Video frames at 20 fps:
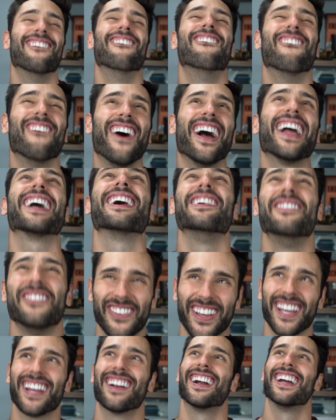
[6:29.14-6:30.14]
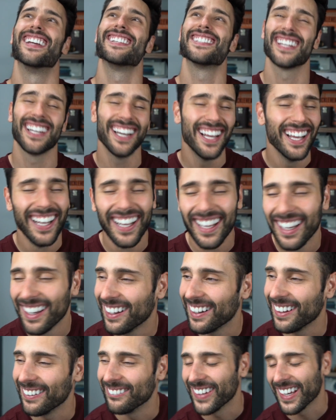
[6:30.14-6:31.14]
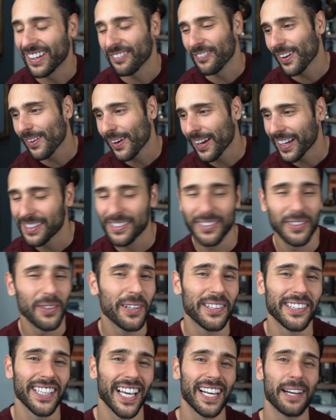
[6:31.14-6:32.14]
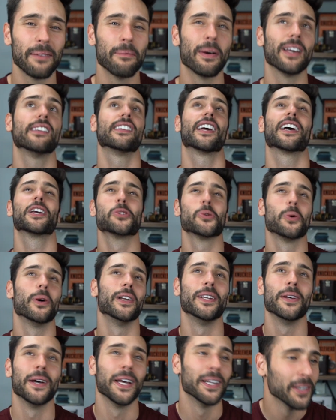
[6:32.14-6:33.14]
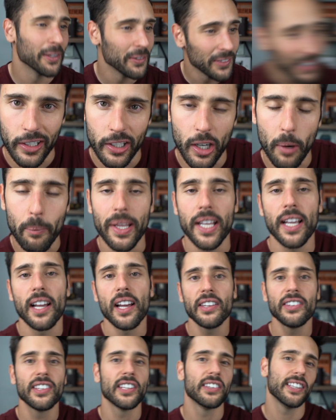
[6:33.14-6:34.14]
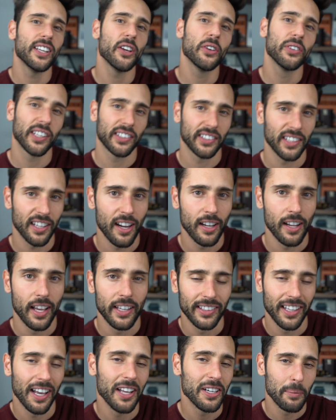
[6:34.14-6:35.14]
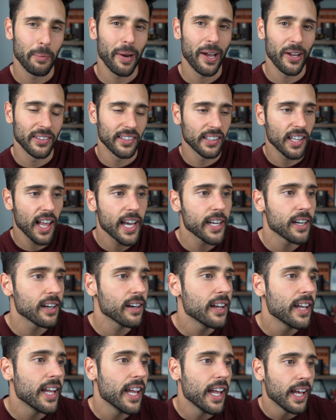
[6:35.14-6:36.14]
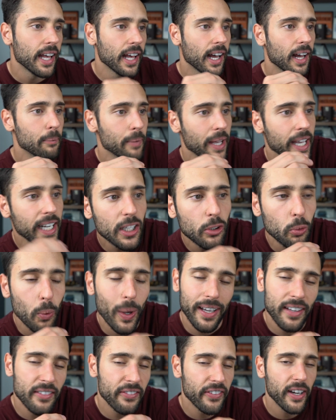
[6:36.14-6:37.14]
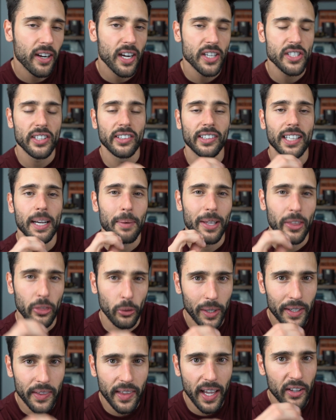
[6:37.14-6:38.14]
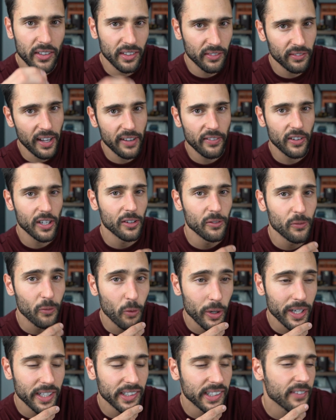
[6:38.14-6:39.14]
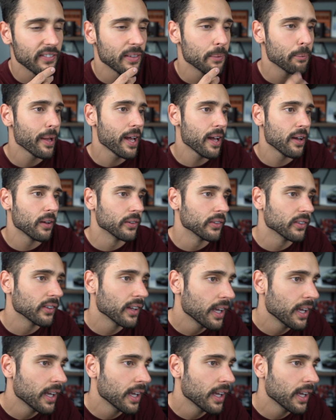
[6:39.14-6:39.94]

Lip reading: Wet configuration. Oh man, why do I get so excited by sexual innuendos? Because the Z06 is 100 pounds lighter, in its wet configuration, it's going to be 3,547 pounds.